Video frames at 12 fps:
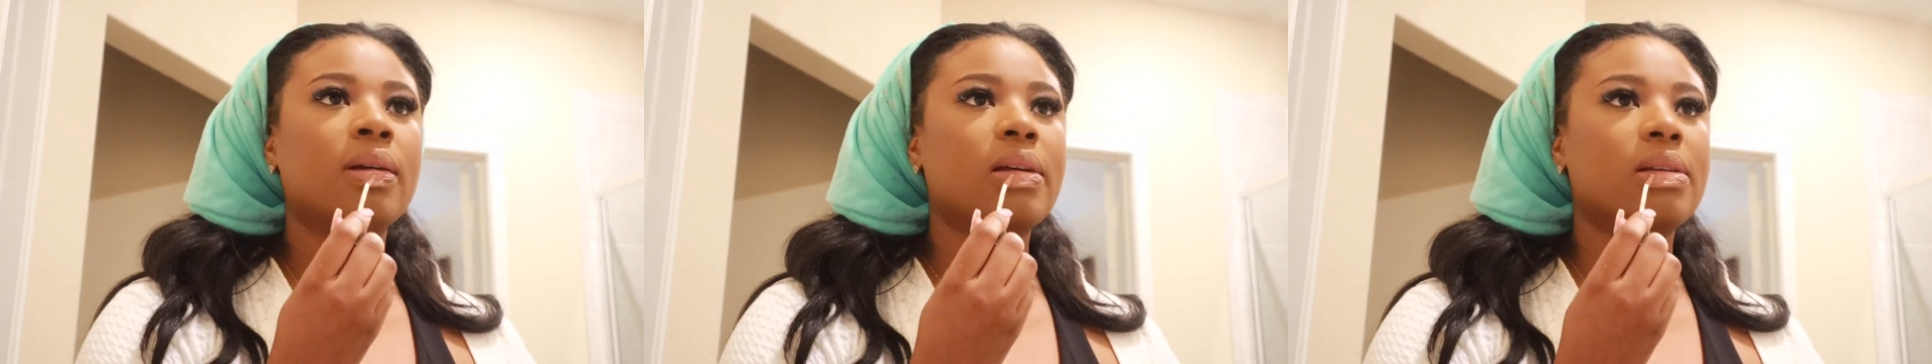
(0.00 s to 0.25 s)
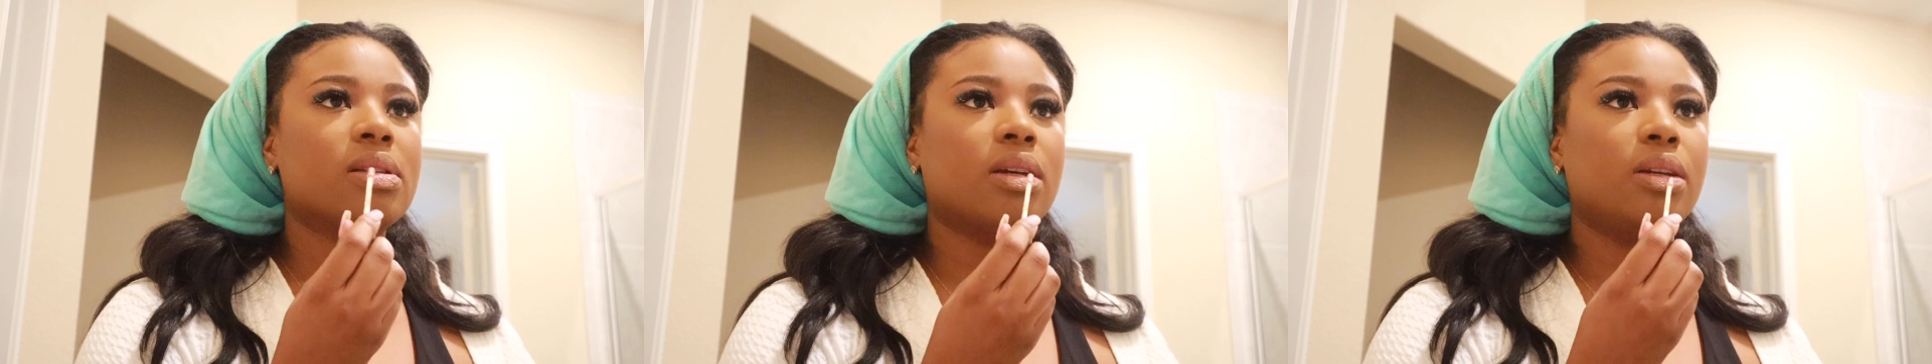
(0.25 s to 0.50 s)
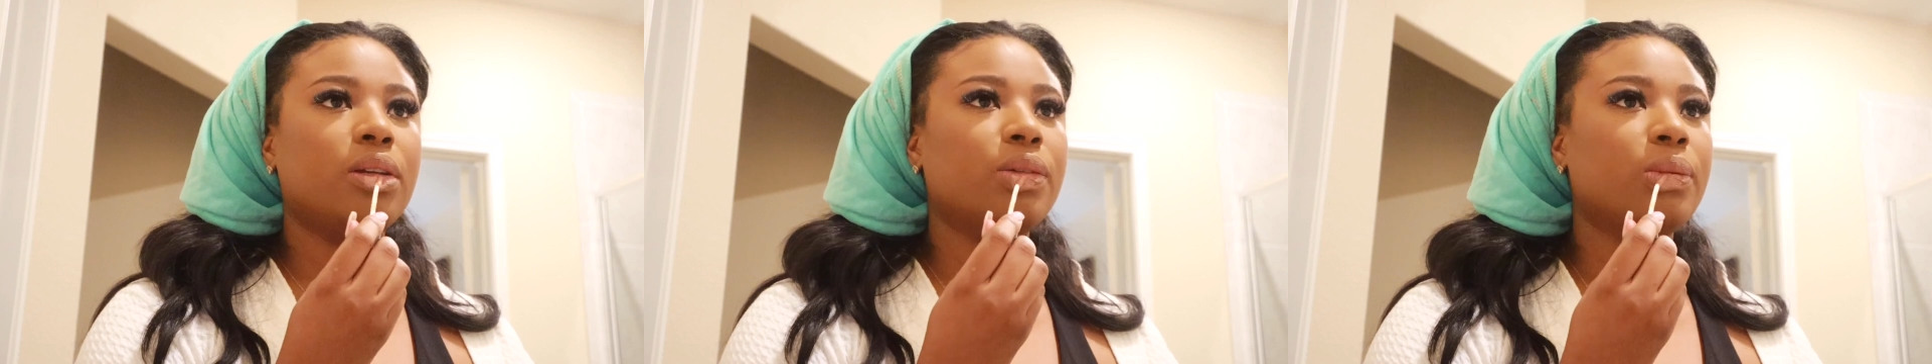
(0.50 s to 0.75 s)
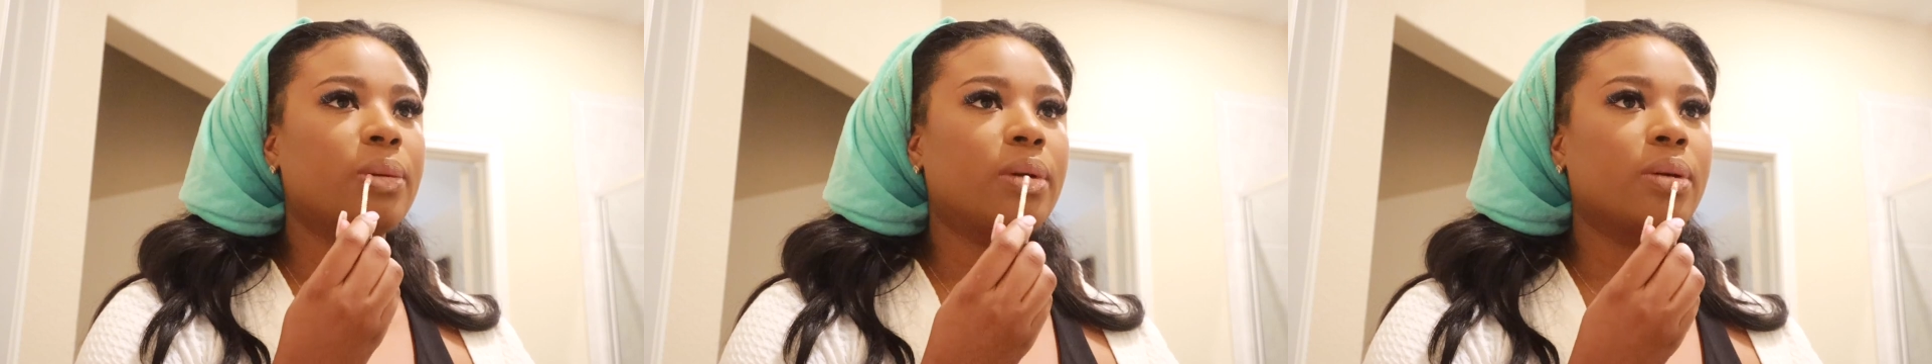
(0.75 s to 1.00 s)
It's a
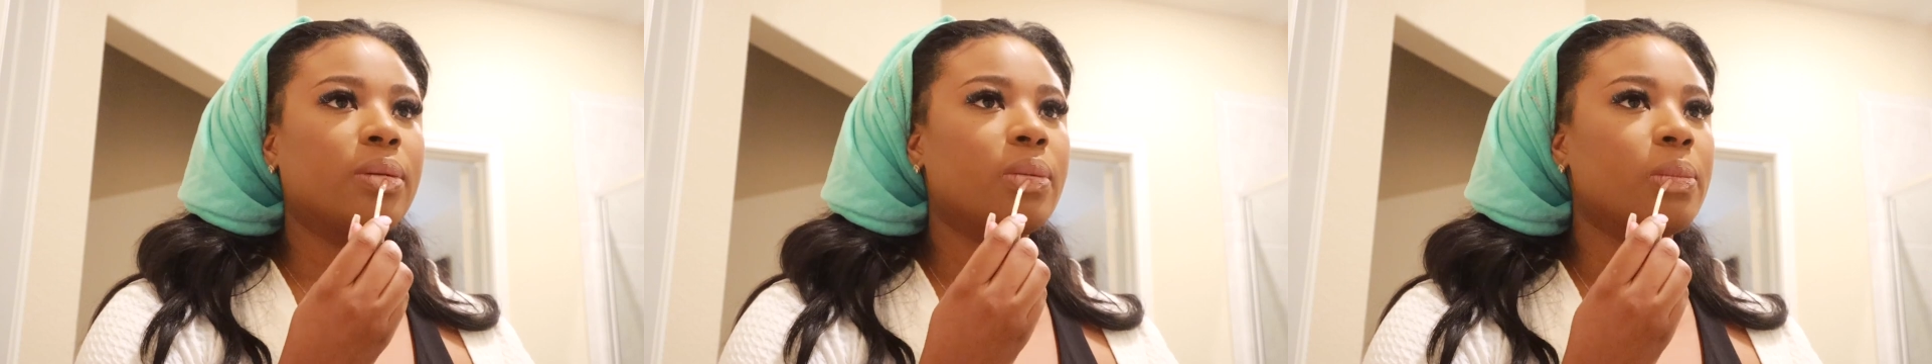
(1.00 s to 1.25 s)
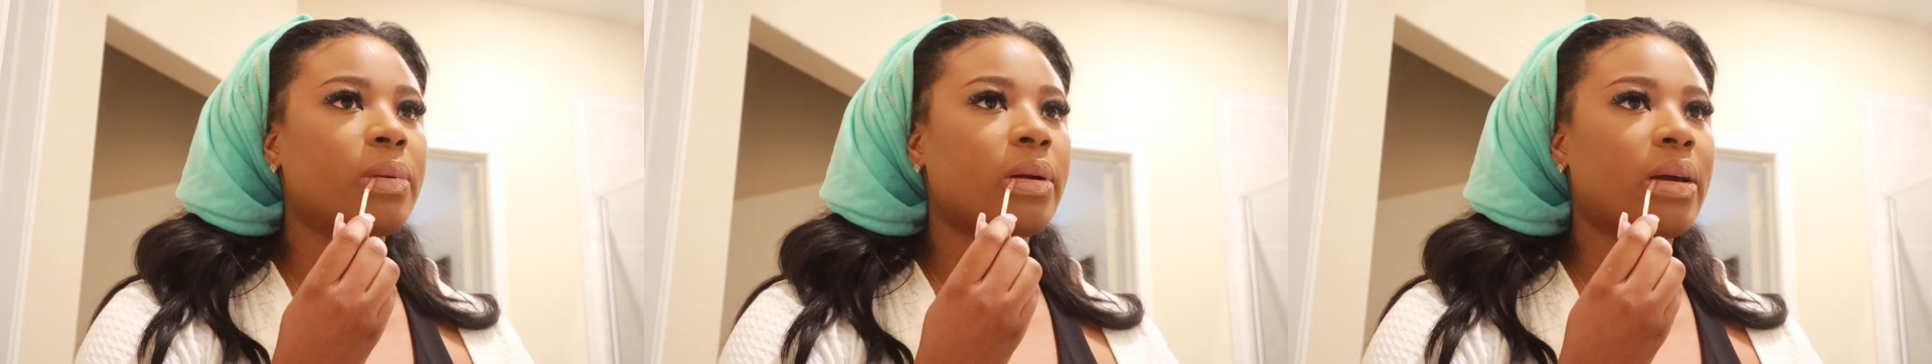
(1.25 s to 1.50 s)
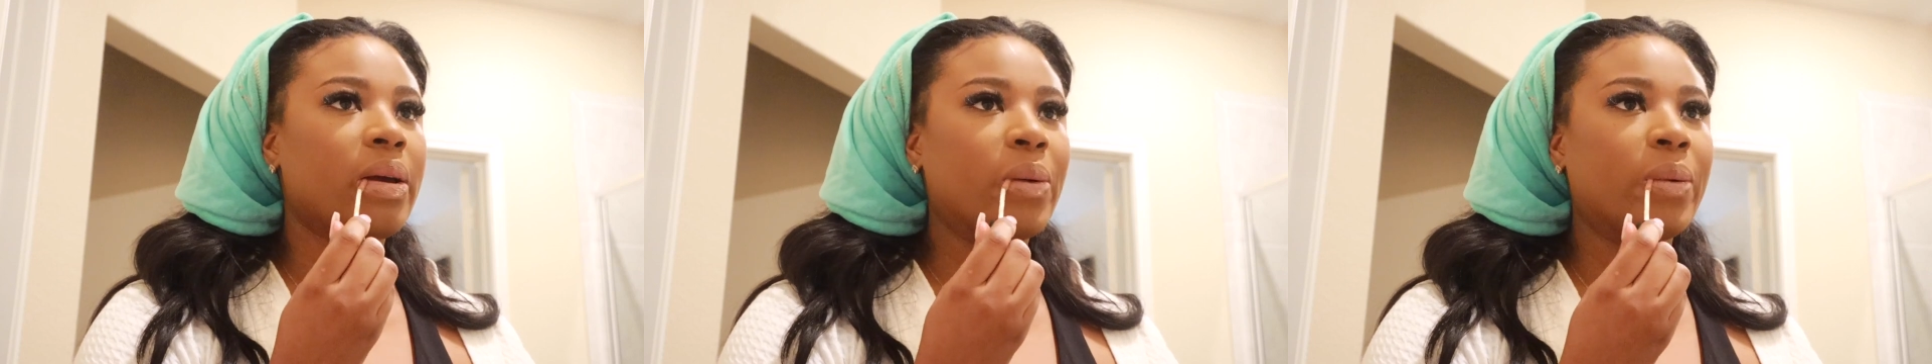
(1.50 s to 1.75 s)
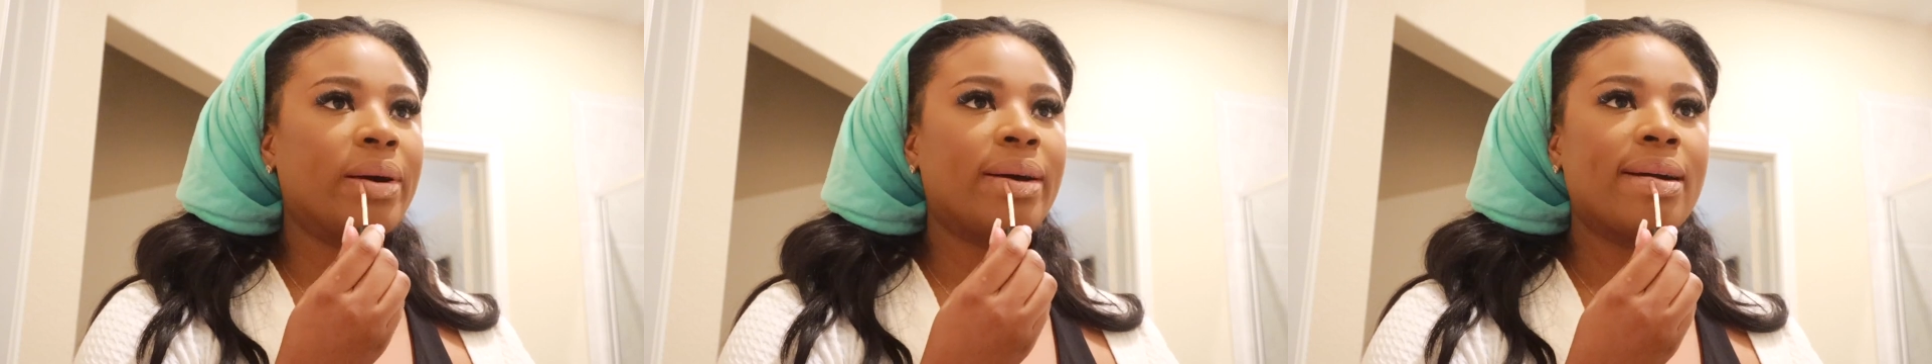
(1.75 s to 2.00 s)
new nude, but I
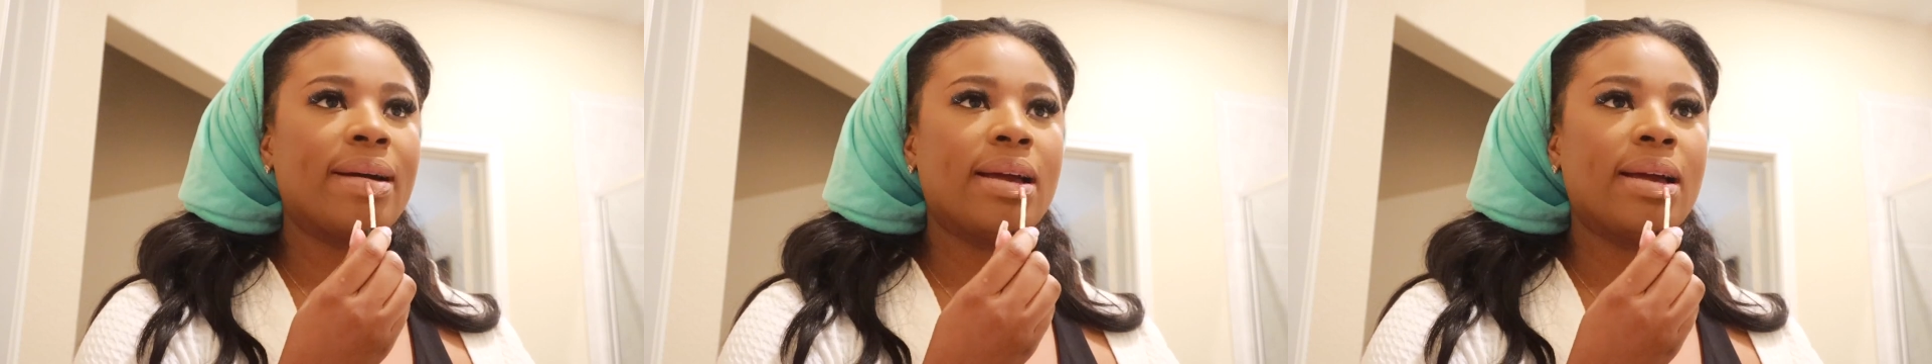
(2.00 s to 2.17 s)
have a,